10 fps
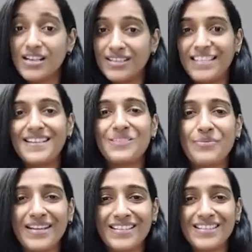These
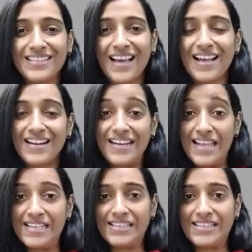metals are
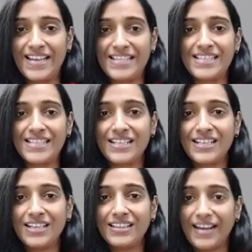less dense.
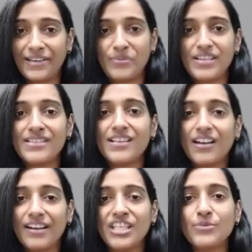That means the
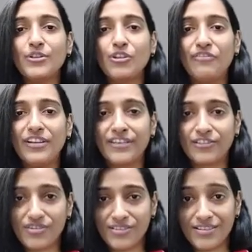arrangement of
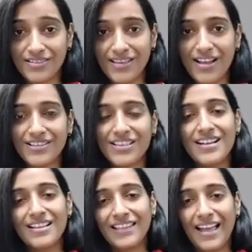electrons is such
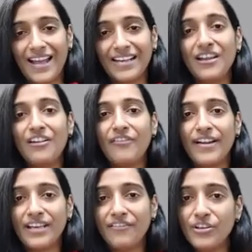that
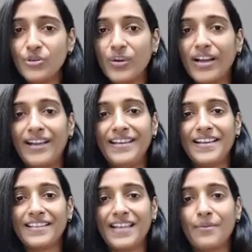whenever you are
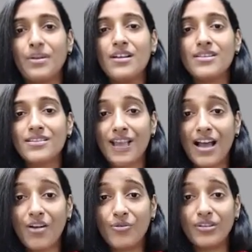hitting them,
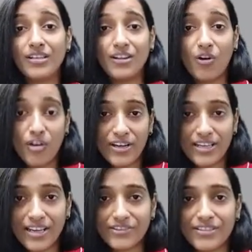sound or
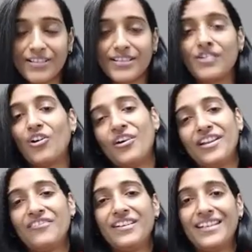electricity or
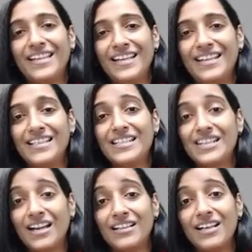even heat is
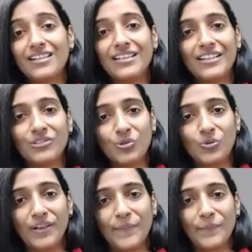conducted through
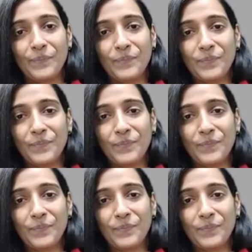them.